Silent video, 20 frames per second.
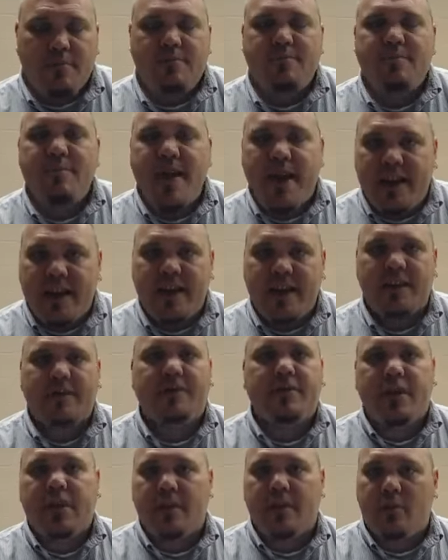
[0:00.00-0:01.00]
many
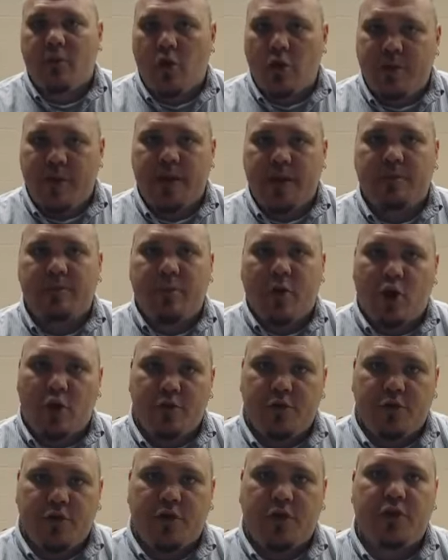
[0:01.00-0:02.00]
of them are being
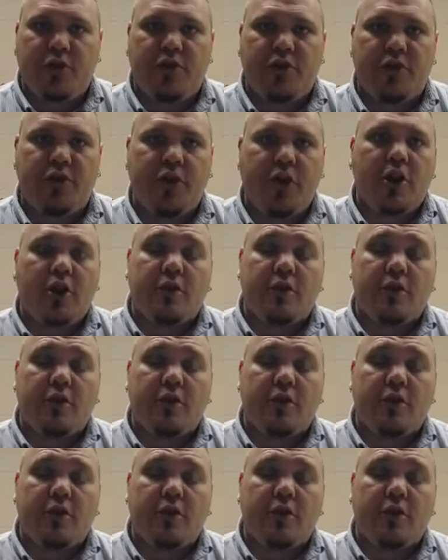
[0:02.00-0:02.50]
persecuted